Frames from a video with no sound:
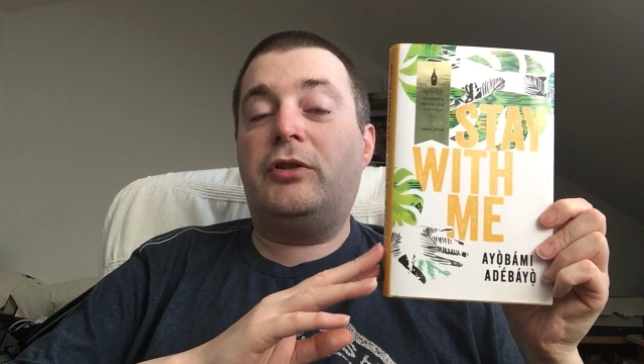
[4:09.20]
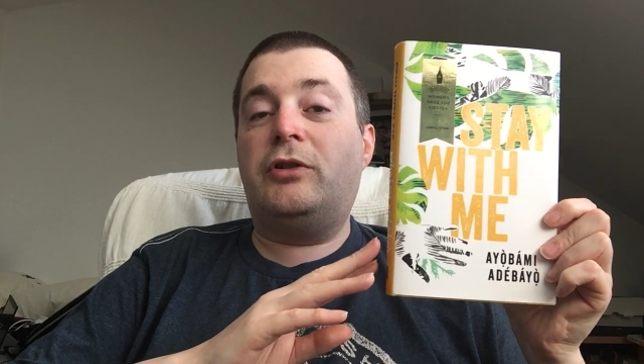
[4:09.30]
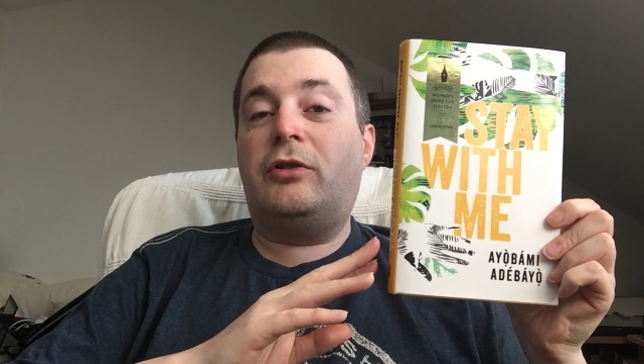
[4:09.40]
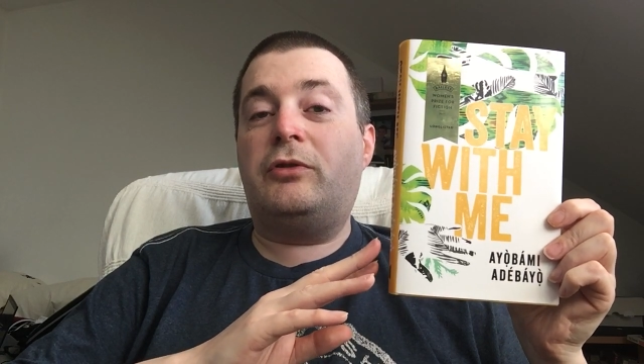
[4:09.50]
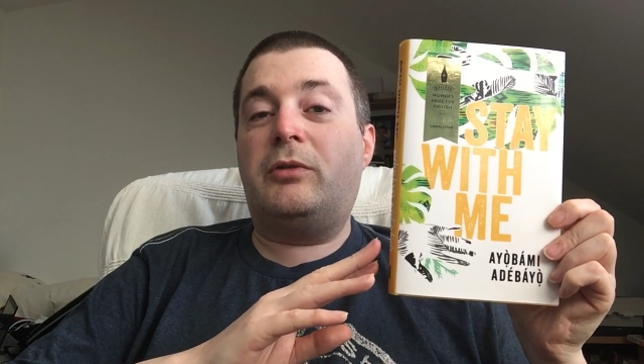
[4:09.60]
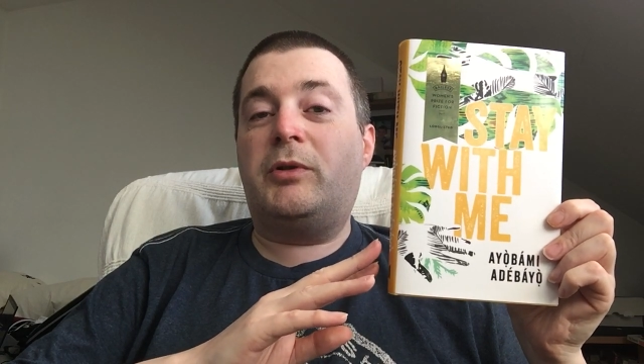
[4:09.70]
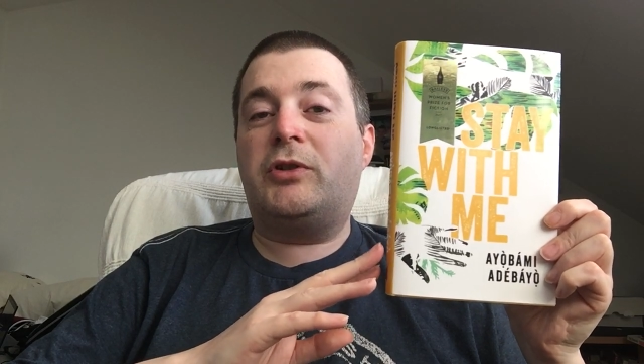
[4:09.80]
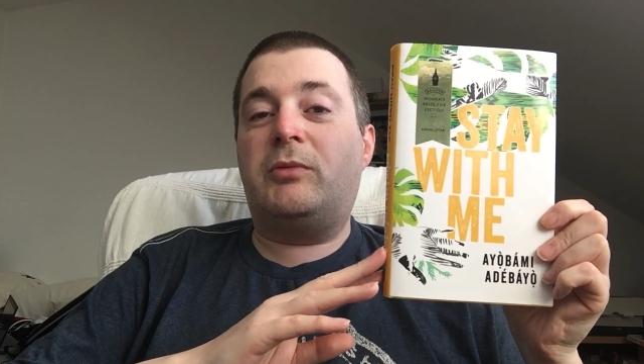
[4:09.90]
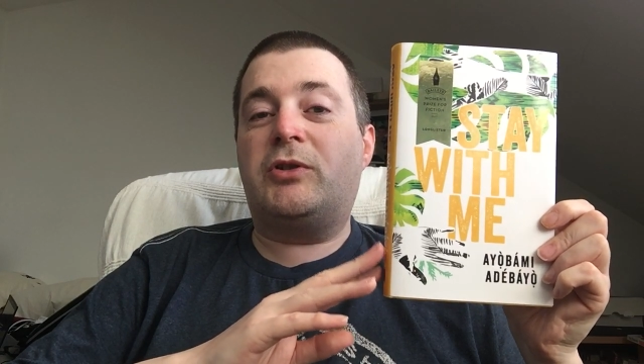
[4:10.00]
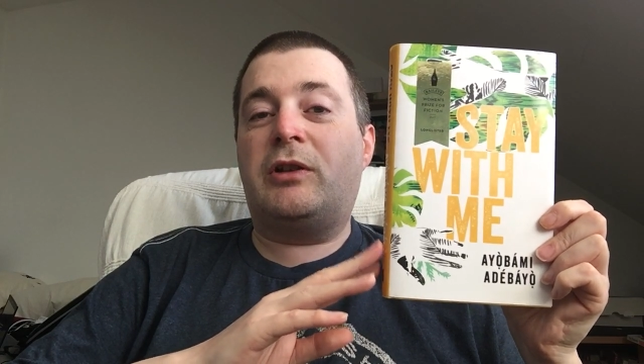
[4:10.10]
heard on other
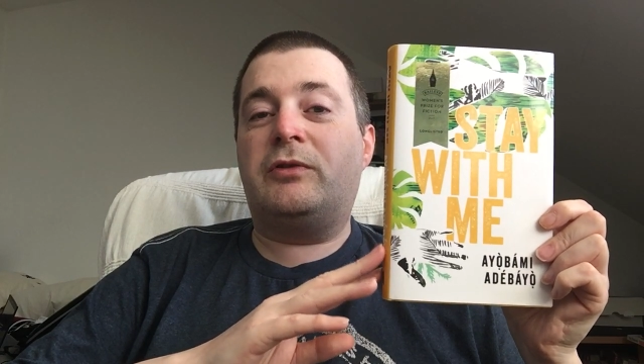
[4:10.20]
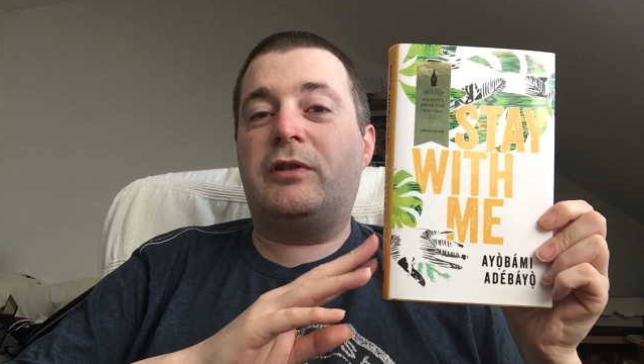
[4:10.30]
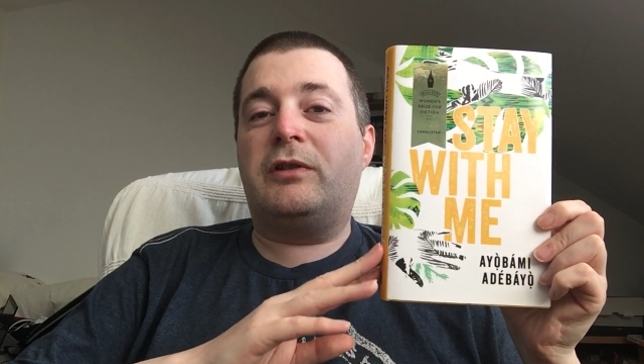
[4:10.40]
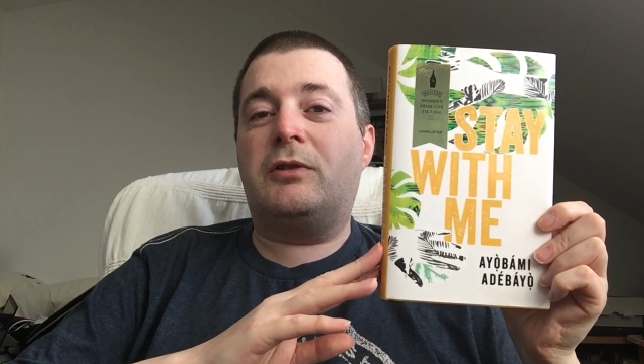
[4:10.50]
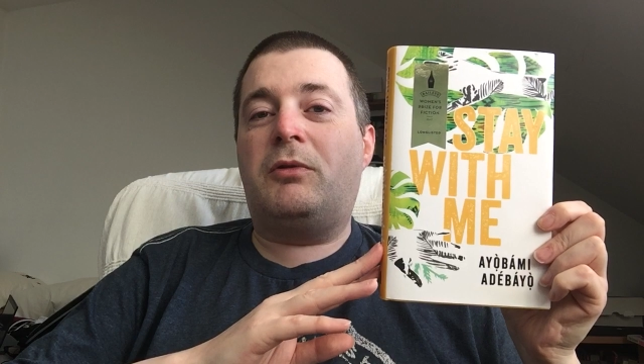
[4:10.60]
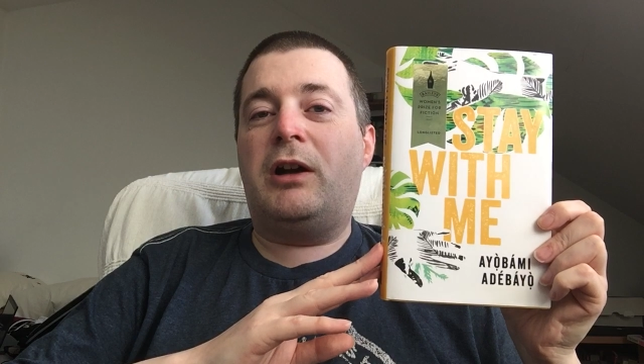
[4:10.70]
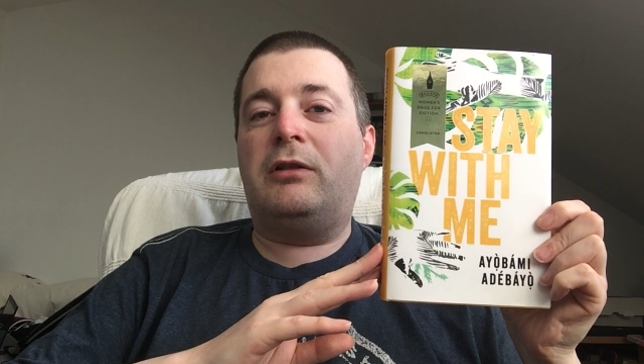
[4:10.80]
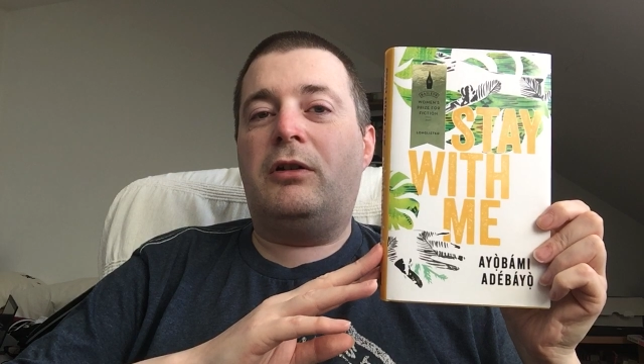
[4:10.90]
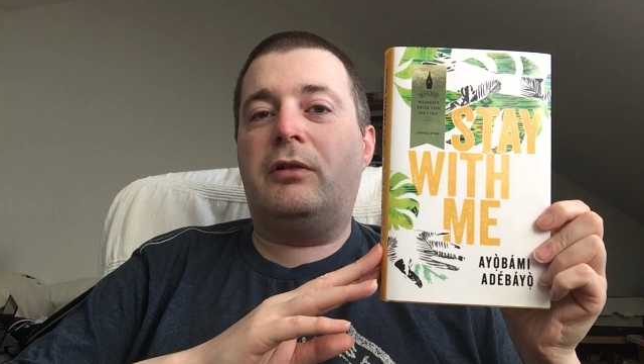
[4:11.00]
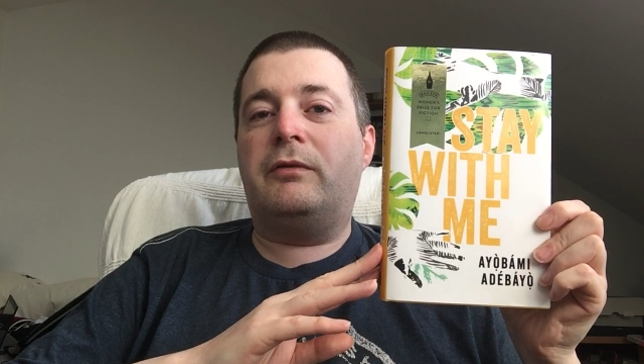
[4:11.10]
BookTubers channels, that there's quite
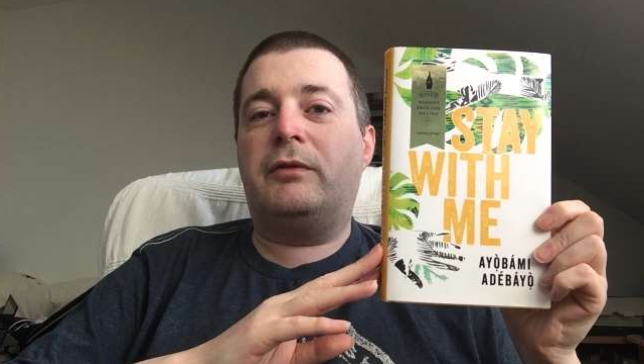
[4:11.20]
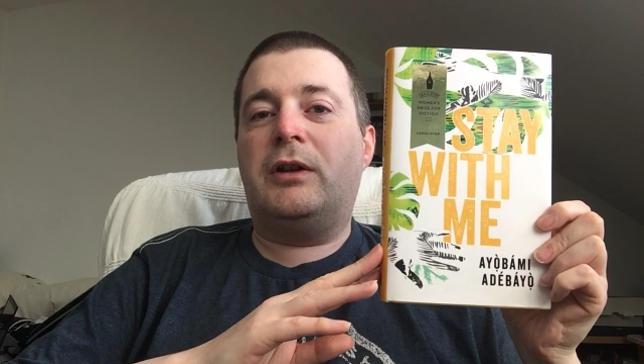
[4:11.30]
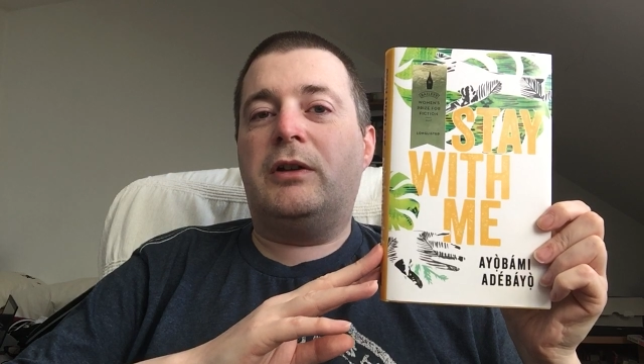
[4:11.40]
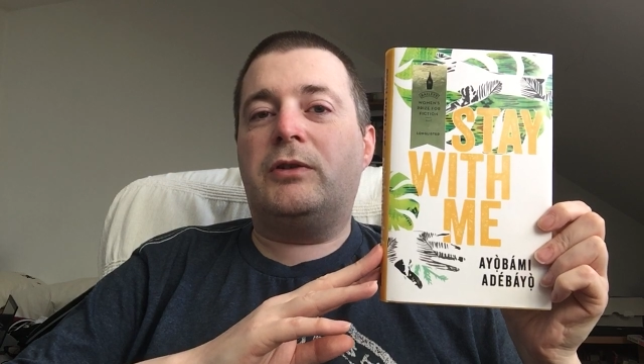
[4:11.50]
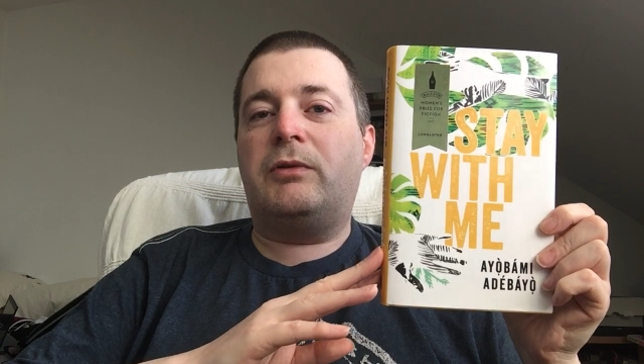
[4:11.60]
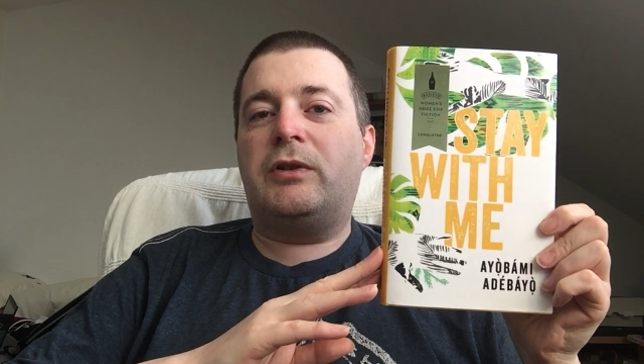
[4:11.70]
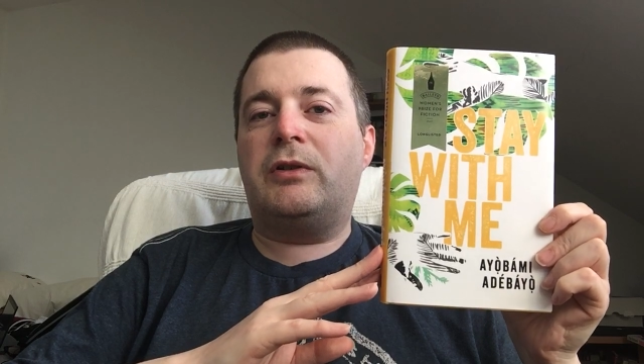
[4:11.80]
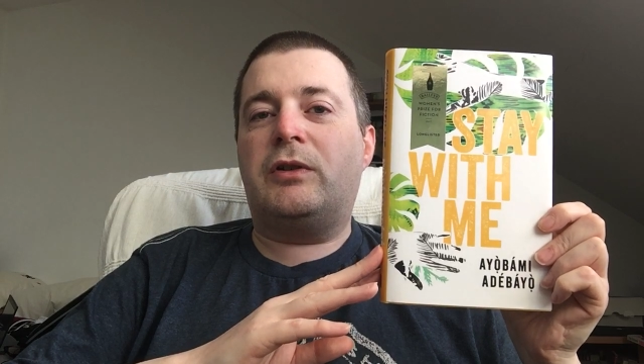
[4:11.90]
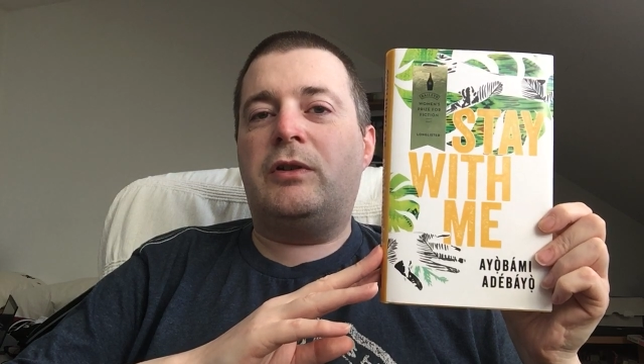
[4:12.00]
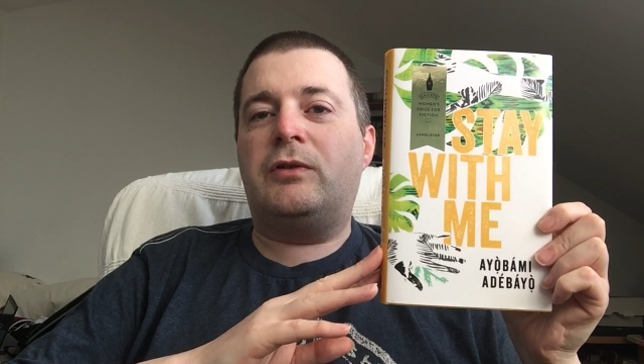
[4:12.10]
a lot of twists
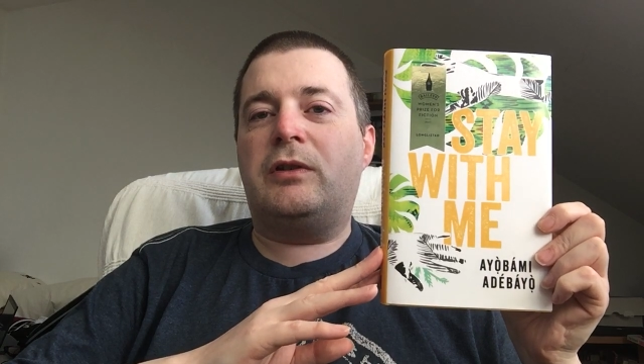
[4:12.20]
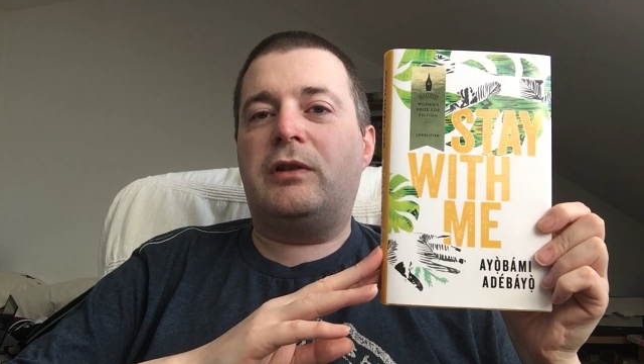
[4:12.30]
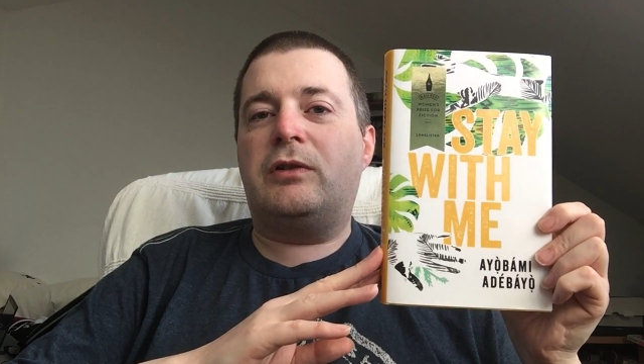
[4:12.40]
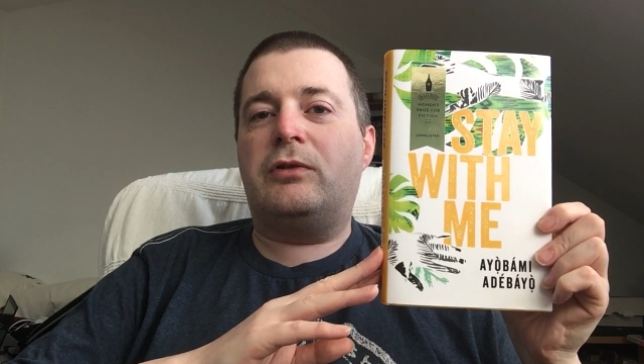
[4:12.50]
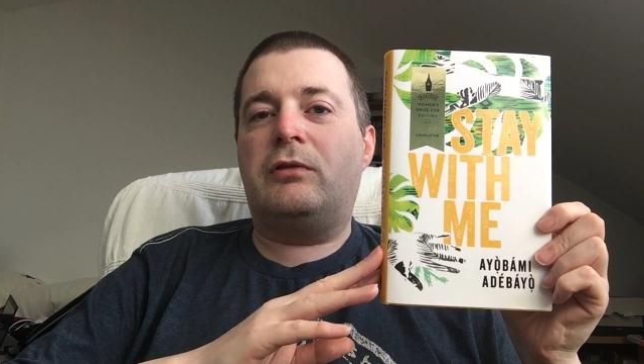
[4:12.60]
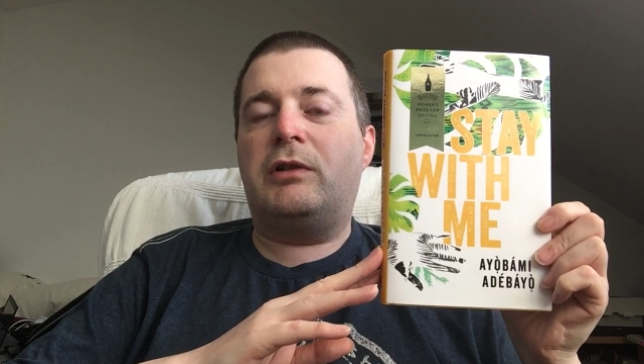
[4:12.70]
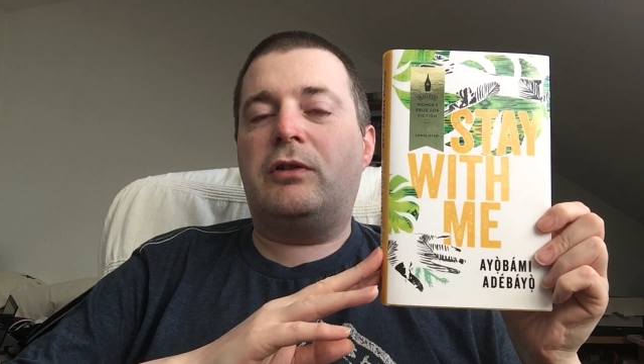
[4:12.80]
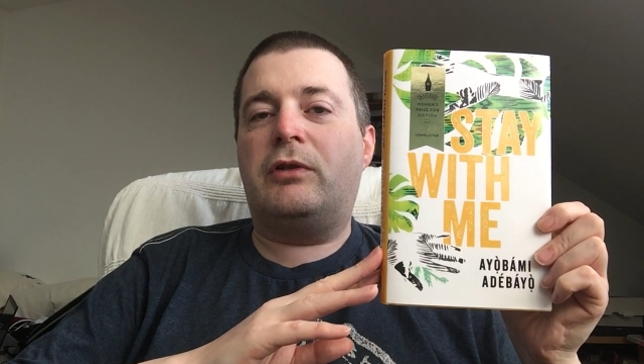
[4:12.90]
and turns in this story,